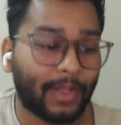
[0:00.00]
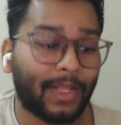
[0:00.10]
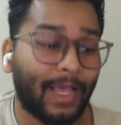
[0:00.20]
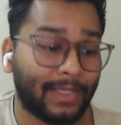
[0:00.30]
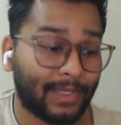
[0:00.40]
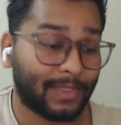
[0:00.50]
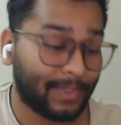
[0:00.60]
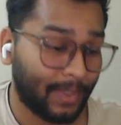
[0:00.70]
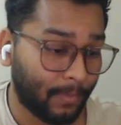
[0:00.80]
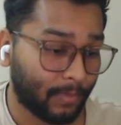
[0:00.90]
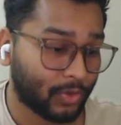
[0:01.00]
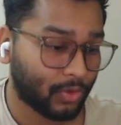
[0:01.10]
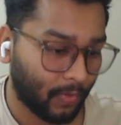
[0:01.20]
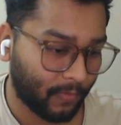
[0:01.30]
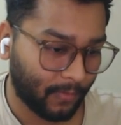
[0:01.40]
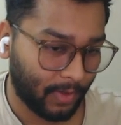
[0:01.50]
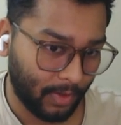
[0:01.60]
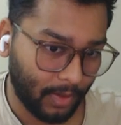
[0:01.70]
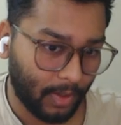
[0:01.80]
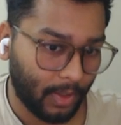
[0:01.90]
to run IsaacSim
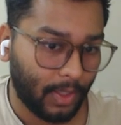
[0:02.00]
software.